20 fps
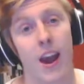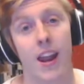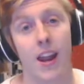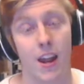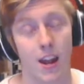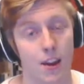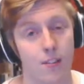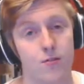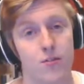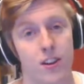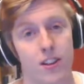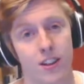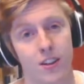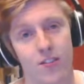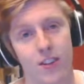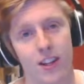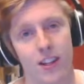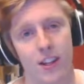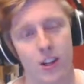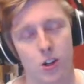and I have really
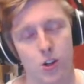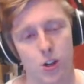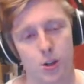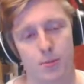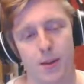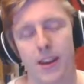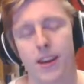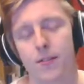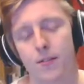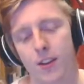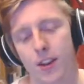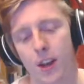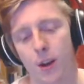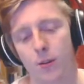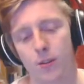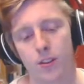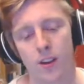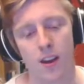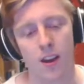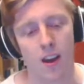really enjoyed making
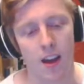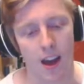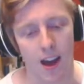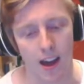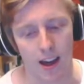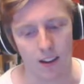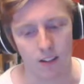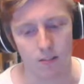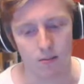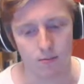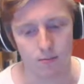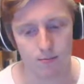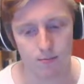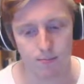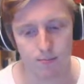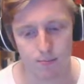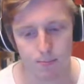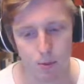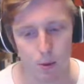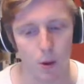videos and
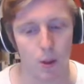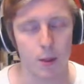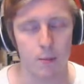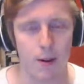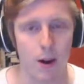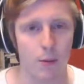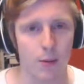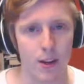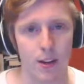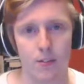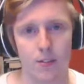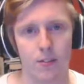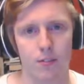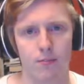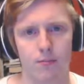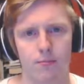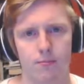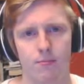putting them out, even